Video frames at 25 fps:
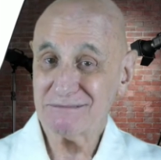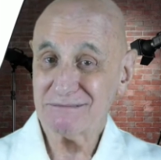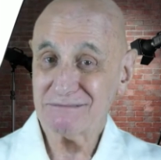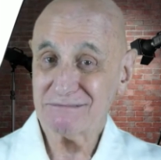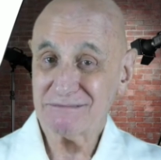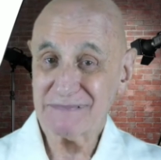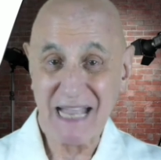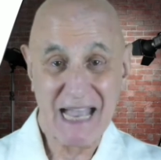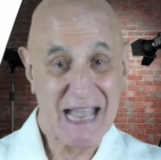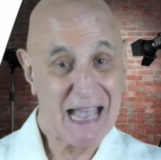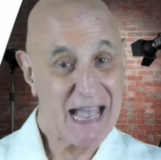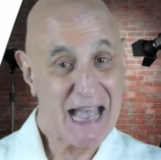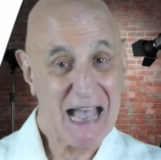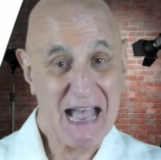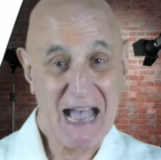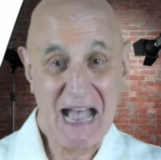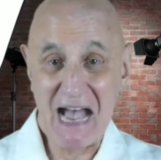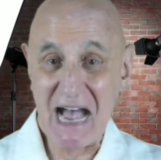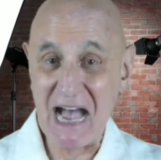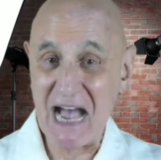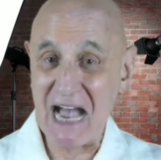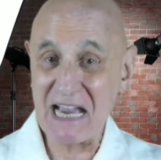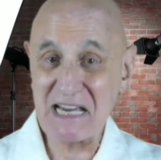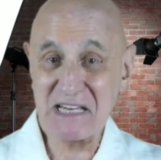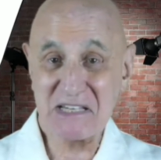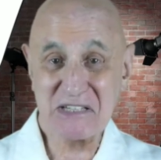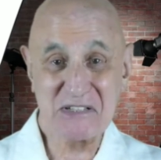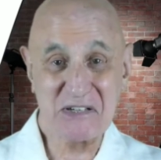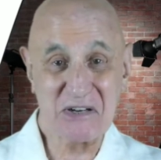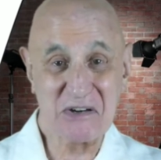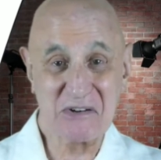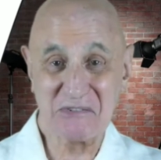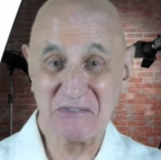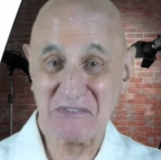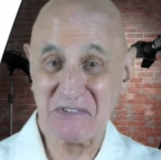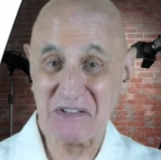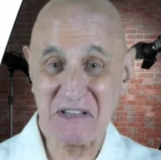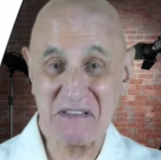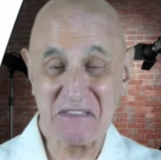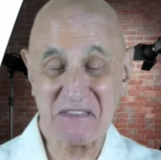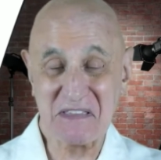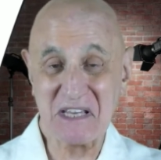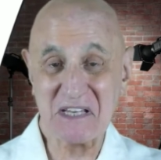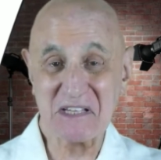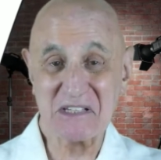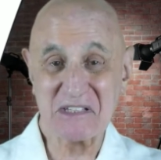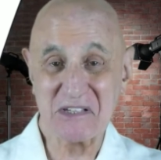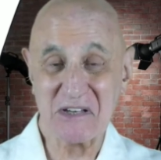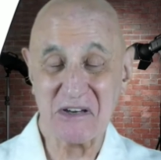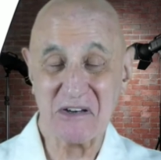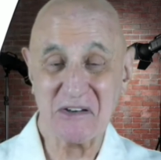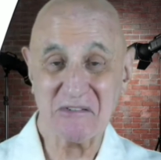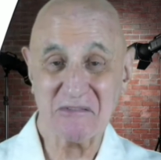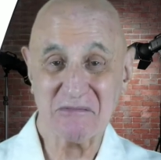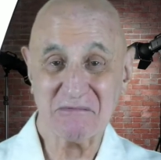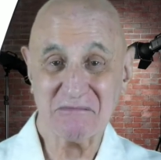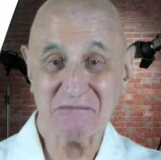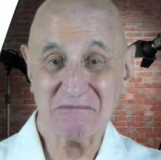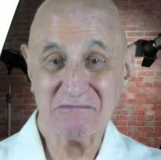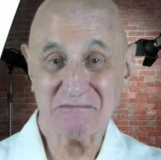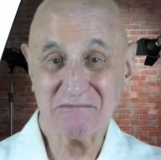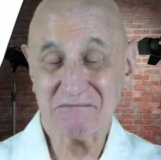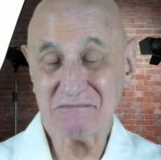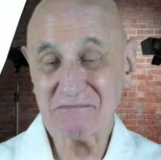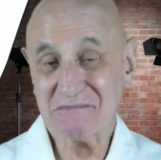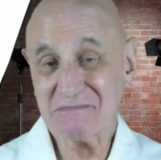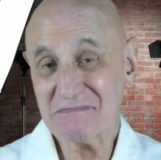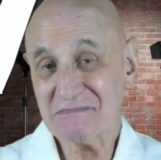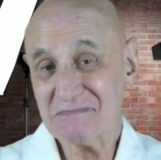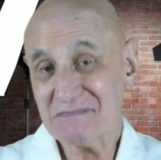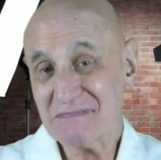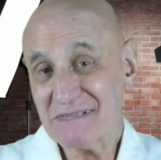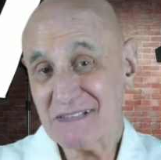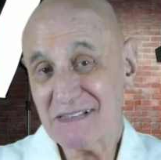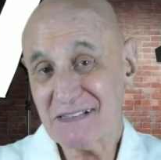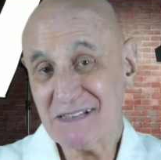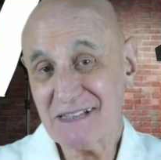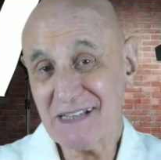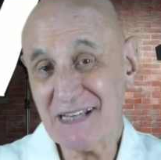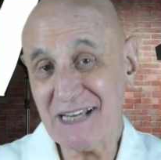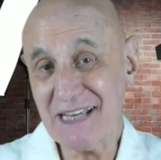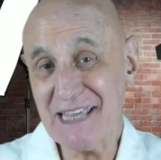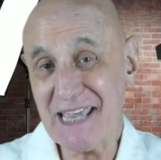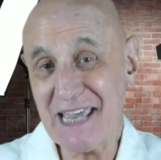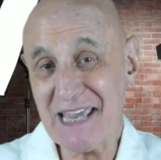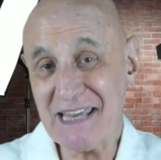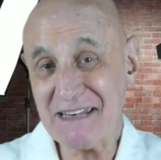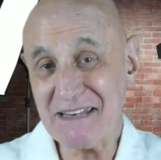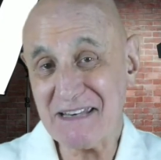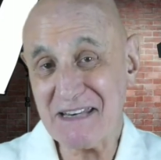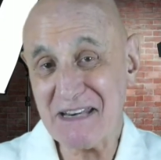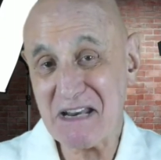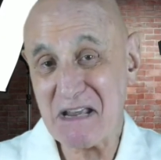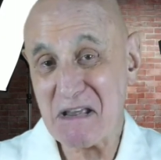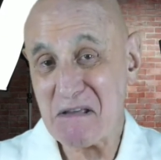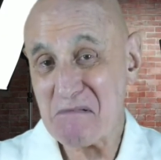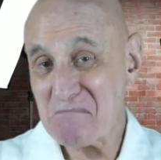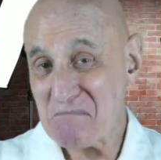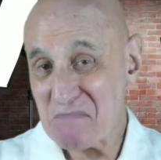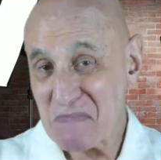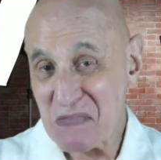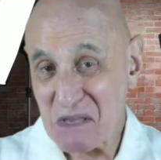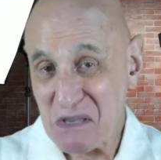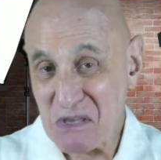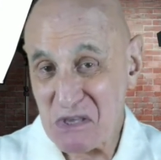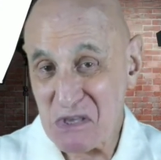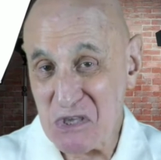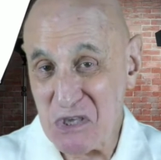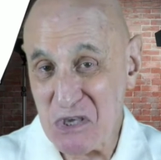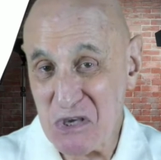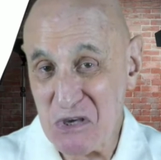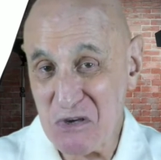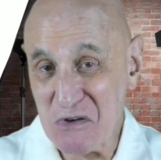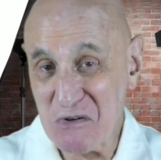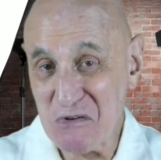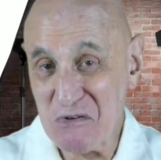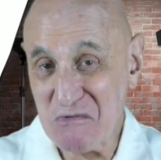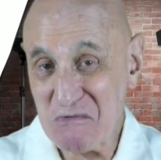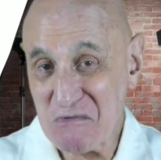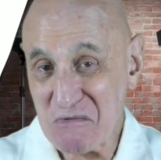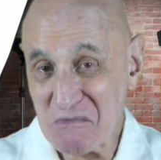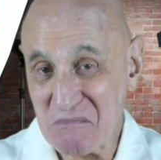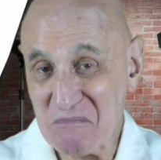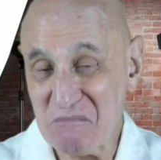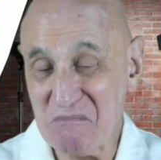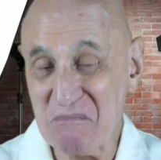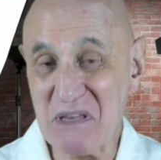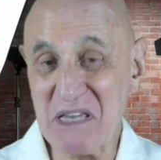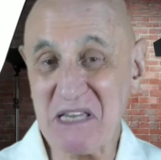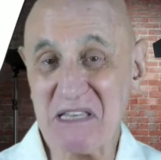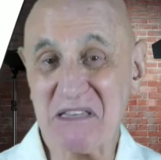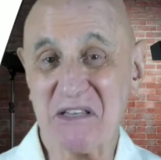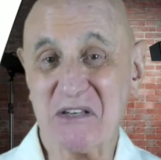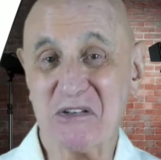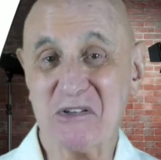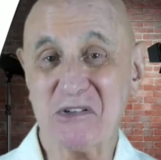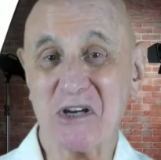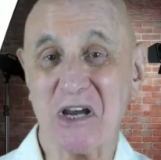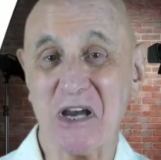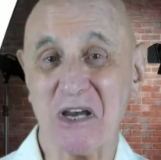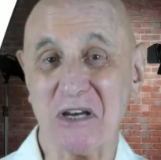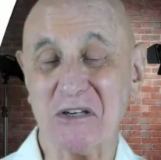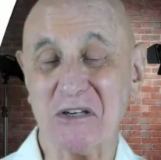I certainly think so. Again, you be the judge.